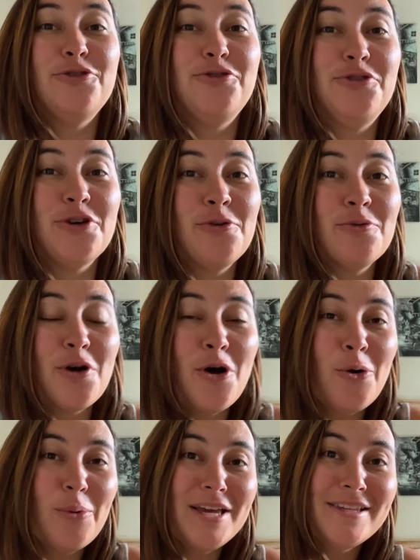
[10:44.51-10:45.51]
Don't
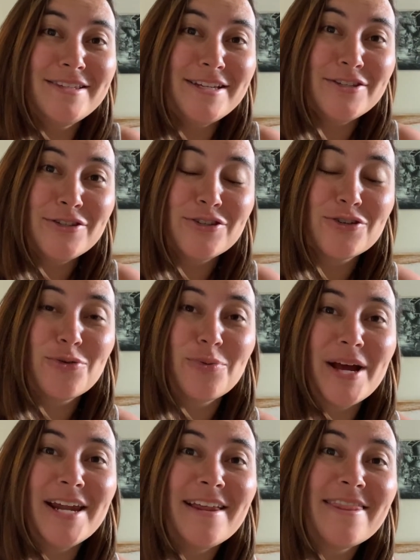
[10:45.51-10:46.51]
always
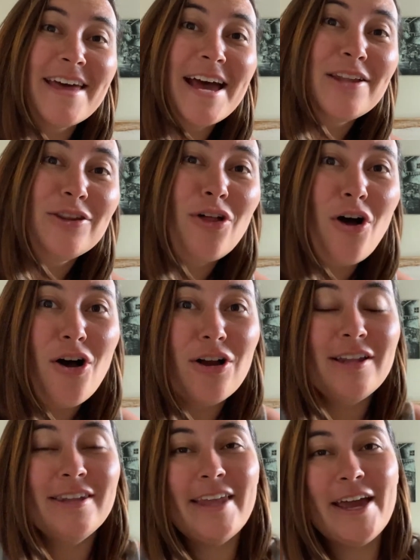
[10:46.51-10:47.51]
discredit that long
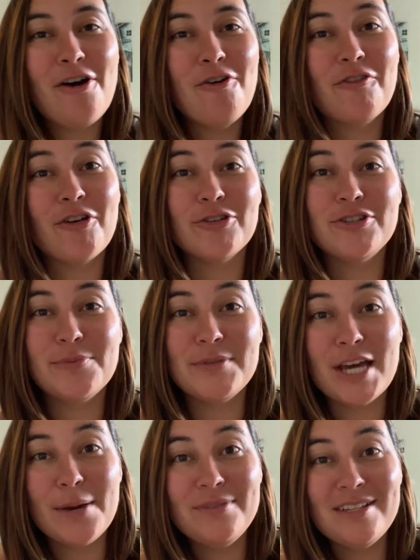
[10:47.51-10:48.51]
layover.
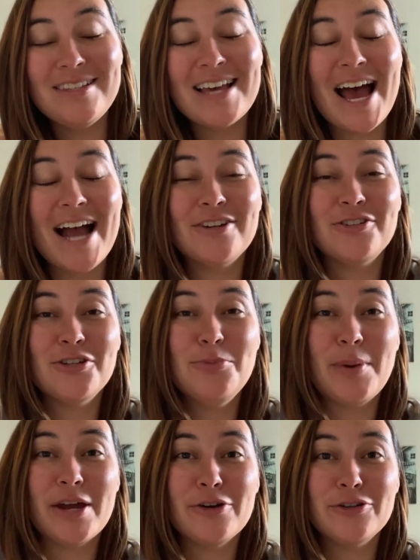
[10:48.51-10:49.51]
Sometimes it's actually
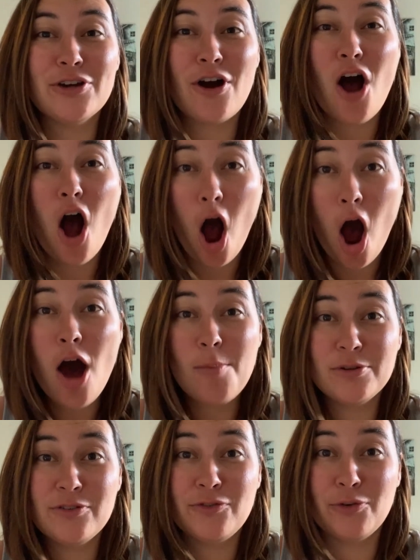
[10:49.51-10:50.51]
better to
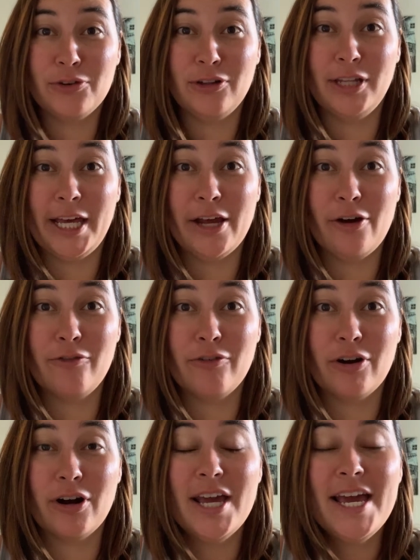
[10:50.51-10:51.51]
opt for the
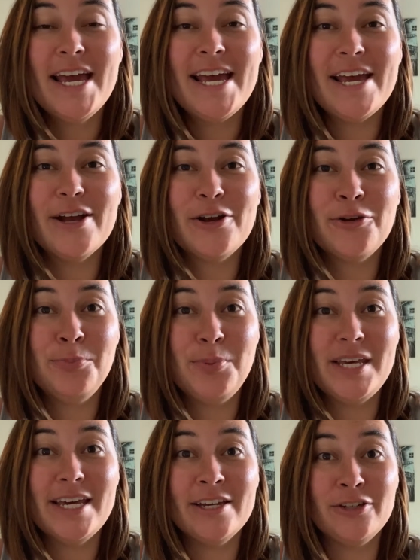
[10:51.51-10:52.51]
layover. It could
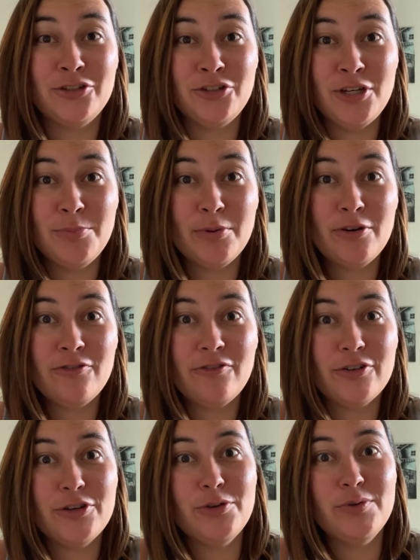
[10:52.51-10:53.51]
be cheaper
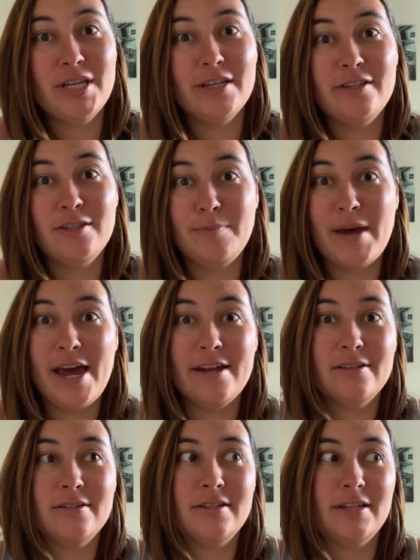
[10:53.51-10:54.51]
for you to
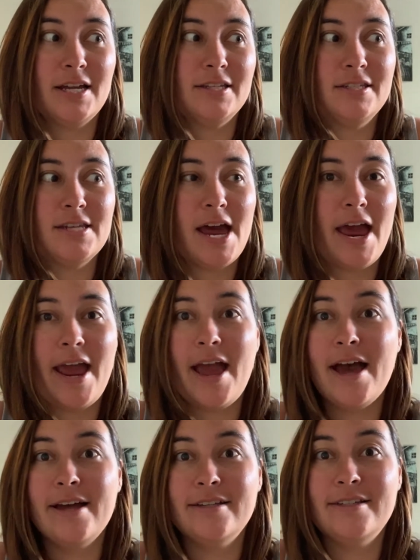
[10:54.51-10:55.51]
spend, let's
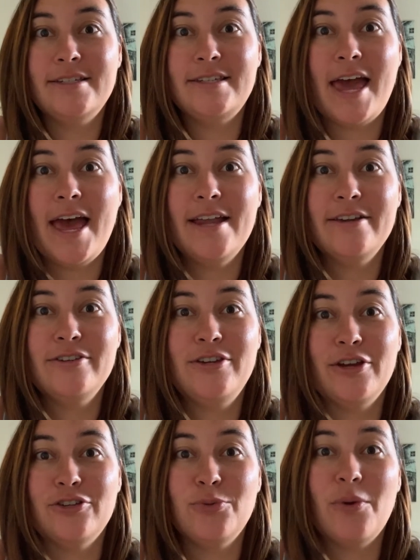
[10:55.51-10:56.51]
say, 10
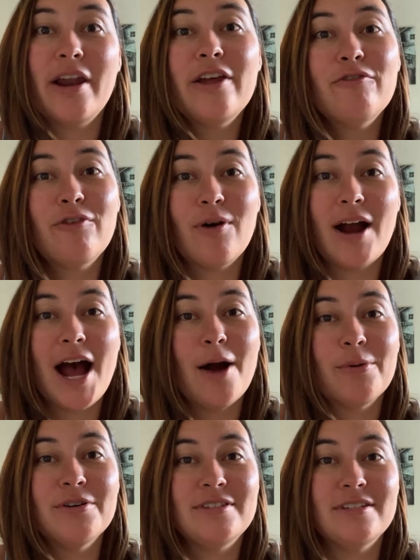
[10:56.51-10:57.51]
to 24
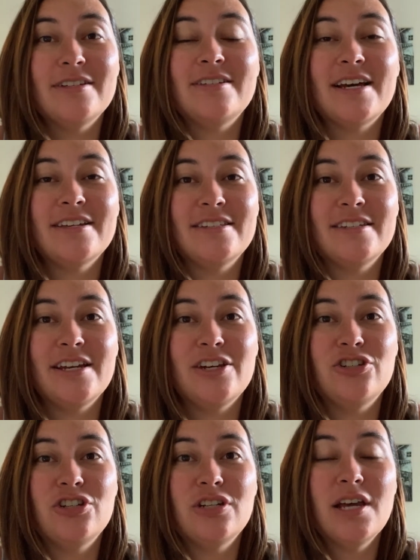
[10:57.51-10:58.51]
hours in a
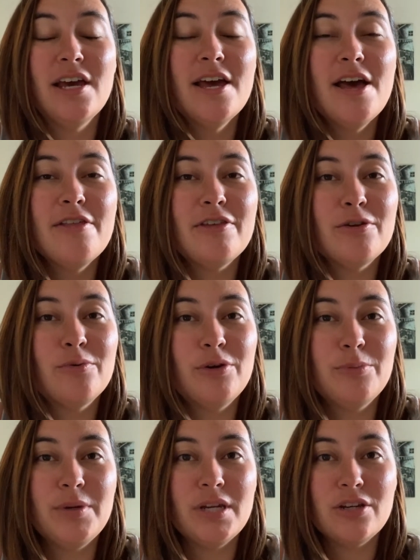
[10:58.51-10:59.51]
destination than it
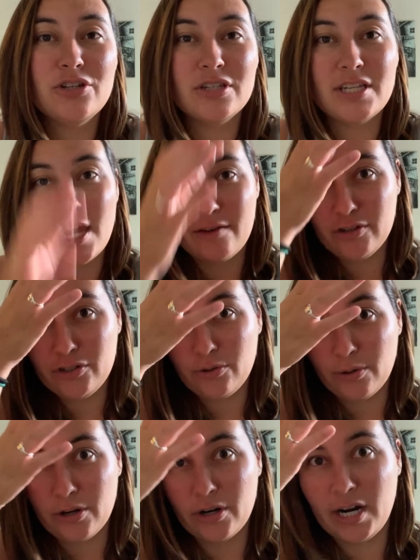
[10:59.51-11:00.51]
would be to just have a
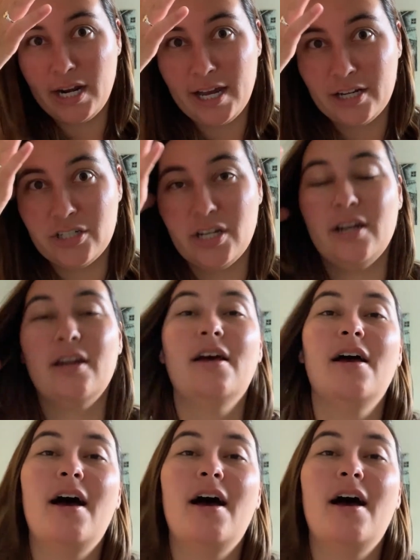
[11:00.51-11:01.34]
shorter connection.